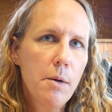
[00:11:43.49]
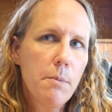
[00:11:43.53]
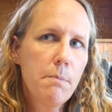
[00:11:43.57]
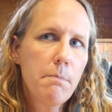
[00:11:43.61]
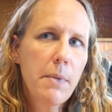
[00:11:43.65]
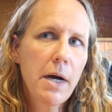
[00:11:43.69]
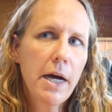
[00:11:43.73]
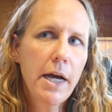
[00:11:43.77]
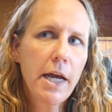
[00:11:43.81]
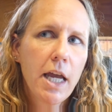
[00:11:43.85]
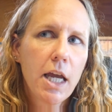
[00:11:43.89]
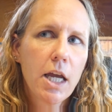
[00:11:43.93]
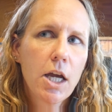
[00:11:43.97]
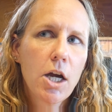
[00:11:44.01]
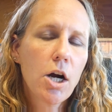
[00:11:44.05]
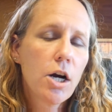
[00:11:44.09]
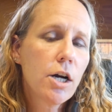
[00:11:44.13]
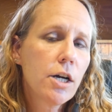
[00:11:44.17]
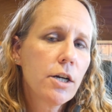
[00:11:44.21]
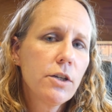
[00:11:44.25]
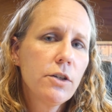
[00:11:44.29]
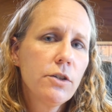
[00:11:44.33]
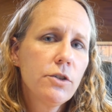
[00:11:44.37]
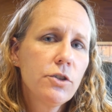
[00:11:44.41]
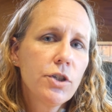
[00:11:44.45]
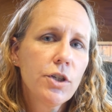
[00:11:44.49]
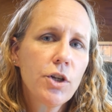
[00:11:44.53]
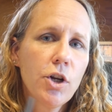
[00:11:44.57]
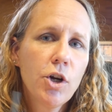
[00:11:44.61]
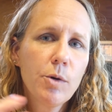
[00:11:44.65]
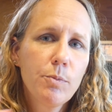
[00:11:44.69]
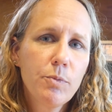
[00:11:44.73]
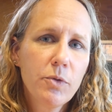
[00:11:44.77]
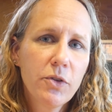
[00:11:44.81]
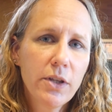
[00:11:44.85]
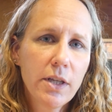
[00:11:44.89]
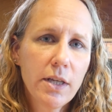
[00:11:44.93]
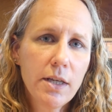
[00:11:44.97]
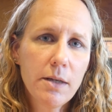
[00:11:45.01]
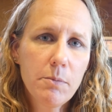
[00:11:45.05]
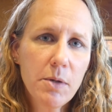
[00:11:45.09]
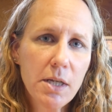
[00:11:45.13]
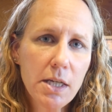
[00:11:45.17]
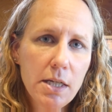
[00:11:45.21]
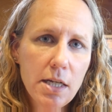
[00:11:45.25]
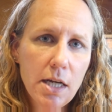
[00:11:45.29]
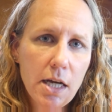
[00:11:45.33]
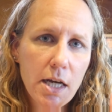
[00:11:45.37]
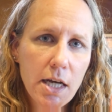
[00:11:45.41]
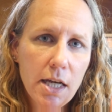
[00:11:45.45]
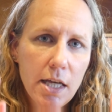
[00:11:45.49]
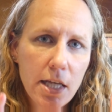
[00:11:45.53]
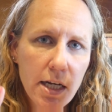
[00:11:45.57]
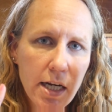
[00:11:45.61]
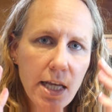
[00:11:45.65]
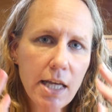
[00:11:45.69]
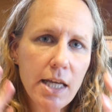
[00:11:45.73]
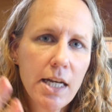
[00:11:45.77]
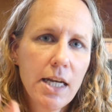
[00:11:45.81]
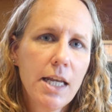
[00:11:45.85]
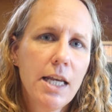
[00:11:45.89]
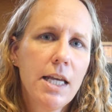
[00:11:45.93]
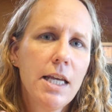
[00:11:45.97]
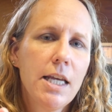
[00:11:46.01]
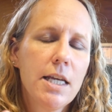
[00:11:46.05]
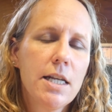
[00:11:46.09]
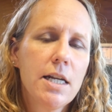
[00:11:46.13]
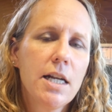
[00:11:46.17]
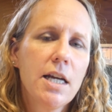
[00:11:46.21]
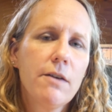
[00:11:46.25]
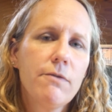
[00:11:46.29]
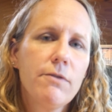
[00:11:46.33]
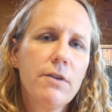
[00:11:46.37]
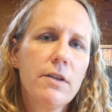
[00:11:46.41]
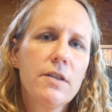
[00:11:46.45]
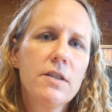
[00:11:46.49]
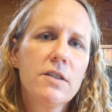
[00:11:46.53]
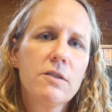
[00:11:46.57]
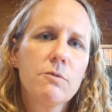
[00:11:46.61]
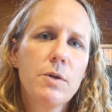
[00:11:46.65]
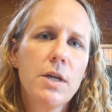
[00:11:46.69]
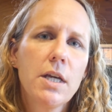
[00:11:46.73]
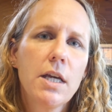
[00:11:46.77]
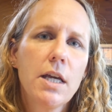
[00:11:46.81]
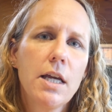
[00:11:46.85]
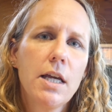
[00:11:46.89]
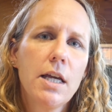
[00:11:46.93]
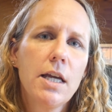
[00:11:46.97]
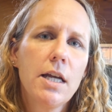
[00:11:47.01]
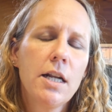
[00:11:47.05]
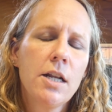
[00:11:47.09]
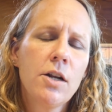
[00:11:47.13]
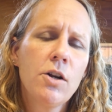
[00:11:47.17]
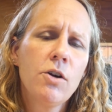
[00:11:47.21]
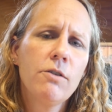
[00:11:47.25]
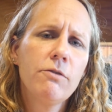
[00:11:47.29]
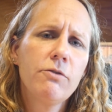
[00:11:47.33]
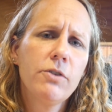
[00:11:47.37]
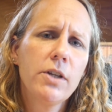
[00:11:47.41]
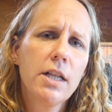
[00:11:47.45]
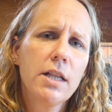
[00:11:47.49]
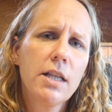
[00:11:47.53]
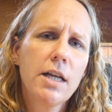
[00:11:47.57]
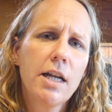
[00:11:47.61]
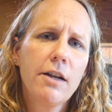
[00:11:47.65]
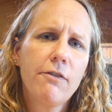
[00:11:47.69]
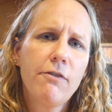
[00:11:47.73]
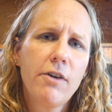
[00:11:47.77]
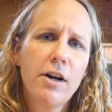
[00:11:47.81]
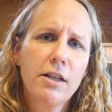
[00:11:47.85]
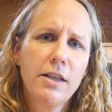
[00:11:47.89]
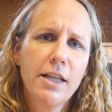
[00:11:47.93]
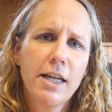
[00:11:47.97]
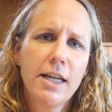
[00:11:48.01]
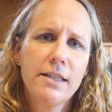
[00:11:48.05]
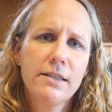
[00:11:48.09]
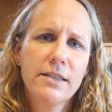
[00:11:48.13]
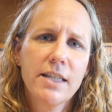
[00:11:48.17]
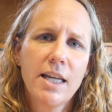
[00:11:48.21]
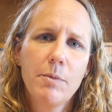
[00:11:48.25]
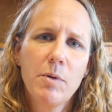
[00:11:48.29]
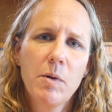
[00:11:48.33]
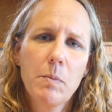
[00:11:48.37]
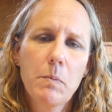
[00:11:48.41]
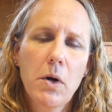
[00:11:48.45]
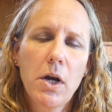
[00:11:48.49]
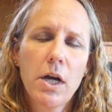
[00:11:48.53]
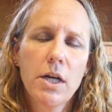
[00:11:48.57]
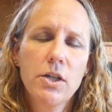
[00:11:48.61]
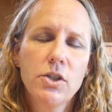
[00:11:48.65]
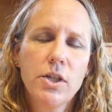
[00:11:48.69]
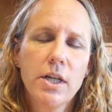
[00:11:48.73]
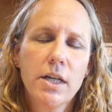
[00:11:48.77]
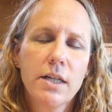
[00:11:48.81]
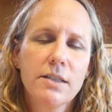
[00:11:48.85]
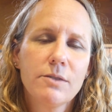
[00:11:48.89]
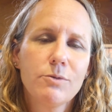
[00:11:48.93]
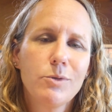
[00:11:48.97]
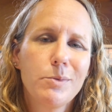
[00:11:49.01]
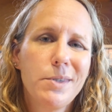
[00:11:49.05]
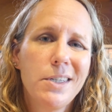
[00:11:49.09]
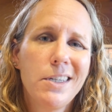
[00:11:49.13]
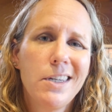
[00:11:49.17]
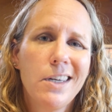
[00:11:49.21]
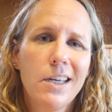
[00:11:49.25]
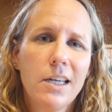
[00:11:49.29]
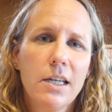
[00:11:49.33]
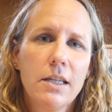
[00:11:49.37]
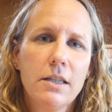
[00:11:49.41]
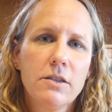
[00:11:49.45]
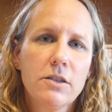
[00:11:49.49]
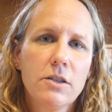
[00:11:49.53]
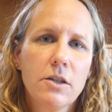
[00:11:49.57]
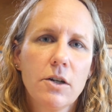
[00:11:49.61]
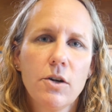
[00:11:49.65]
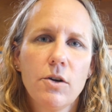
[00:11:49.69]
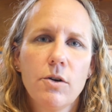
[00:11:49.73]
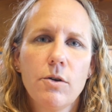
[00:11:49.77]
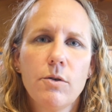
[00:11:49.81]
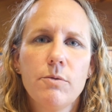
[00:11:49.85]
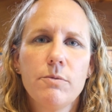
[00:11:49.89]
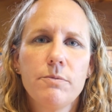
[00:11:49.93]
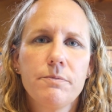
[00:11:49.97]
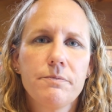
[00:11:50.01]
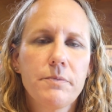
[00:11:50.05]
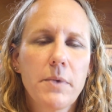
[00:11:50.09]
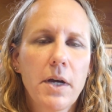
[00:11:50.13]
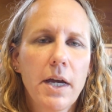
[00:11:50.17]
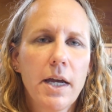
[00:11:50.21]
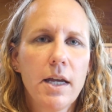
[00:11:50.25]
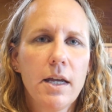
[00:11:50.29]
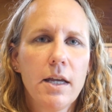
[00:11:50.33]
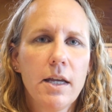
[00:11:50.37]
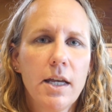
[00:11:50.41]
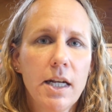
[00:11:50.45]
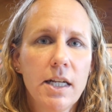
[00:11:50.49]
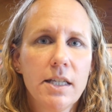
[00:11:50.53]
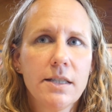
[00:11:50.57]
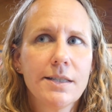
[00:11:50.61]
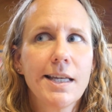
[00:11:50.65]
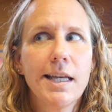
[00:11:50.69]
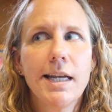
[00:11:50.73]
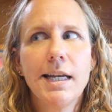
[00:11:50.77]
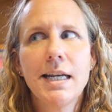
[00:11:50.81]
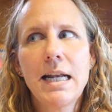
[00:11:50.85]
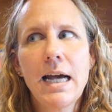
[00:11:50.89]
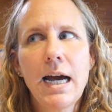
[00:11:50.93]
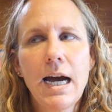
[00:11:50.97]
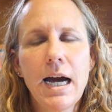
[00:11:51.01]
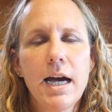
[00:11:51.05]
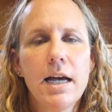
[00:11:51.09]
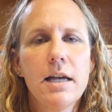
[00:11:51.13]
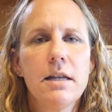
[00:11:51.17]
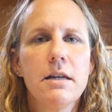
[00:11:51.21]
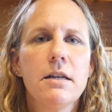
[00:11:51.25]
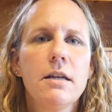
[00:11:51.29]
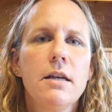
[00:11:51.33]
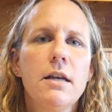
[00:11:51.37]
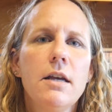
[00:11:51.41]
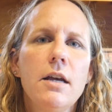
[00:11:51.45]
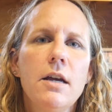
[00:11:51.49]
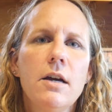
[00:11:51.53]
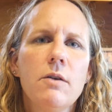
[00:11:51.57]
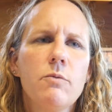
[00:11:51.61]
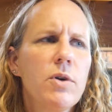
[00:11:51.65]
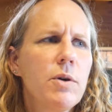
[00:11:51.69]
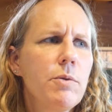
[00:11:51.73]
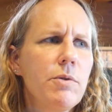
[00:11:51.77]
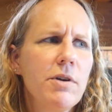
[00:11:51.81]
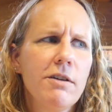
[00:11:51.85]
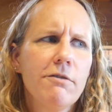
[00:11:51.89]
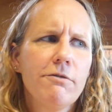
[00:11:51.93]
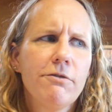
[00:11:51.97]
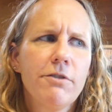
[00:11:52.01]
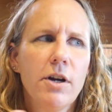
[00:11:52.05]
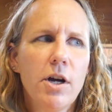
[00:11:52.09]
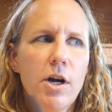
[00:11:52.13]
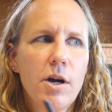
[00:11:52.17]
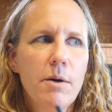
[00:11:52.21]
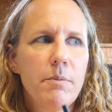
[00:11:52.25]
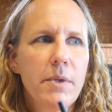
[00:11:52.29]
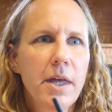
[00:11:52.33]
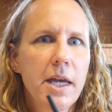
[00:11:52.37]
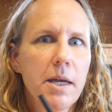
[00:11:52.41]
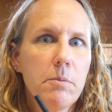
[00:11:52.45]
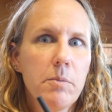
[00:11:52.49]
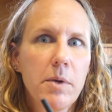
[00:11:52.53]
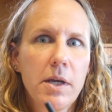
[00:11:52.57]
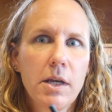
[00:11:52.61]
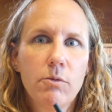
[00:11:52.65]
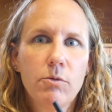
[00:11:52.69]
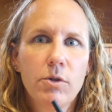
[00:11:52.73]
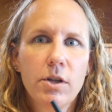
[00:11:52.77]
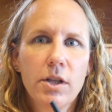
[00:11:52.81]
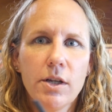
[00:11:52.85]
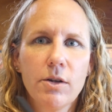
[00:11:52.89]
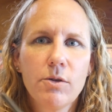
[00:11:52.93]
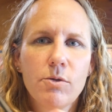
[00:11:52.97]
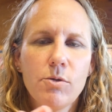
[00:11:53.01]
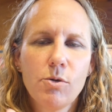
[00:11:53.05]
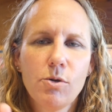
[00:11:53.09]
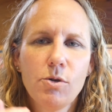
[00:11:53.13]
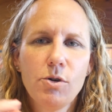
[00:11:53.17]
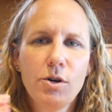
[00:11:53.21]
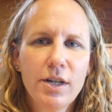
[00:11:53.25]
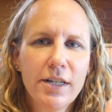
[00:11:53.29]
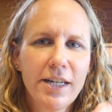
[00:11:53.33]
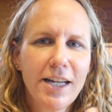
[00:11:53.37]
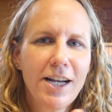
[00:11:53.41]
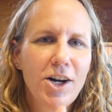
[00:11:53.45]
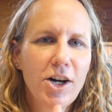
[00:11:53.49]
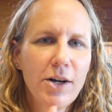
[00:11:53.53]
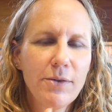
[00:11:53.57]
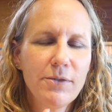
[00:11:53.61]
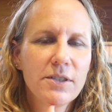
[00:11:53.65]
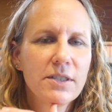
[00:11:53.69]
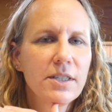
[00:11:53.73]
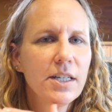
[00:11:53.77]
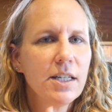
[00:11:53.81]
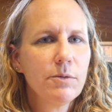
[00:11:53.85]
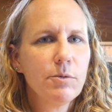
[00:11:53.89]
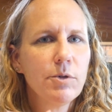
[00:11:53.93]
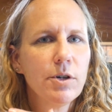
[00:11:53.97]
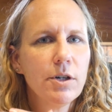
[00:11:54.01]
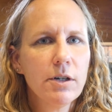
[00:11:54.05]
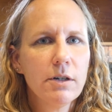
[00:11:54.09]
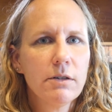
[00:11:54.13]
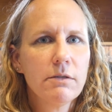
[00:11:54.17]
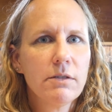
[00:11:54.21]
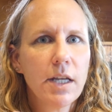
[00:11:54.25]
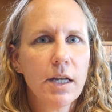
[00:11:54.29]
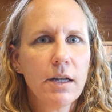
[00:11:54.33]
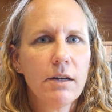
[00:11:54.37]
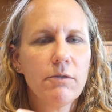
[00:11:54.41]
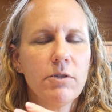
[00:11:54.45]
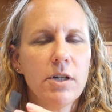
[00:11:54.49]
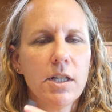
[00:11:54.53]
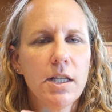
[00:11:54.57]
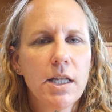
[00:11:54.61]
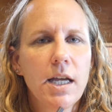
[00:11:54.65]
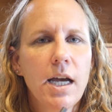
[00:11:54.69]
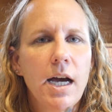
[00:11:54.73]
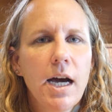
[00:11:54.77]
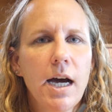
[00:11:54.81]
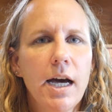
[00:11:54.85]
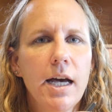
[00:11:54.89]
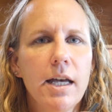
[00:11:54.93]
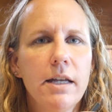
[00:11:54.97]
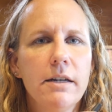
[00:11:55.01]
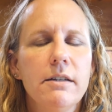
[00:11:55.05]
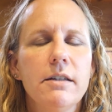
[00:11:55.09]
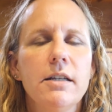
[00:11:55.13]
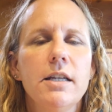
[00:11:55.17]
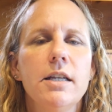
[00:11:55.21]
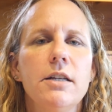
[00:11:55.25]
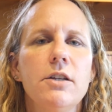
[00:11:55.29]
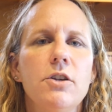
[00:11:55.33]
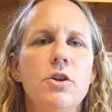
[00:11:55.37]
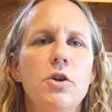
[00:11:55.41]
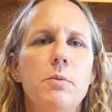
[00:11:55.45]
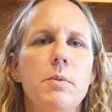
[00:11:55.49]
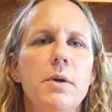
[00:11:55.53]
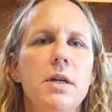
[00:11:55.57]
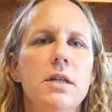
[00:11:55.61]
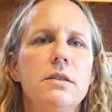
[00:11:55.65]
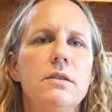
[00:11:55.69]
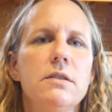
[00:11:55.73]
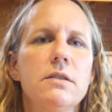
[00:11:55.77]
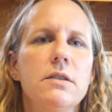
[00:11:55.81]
My garden should hopefully be done and in after this weekend, and hopefully a lot of our landscaping projects will be done. So and it's getting hot. We went from like being really cool, and now all of a sudden we're like really hot and humid.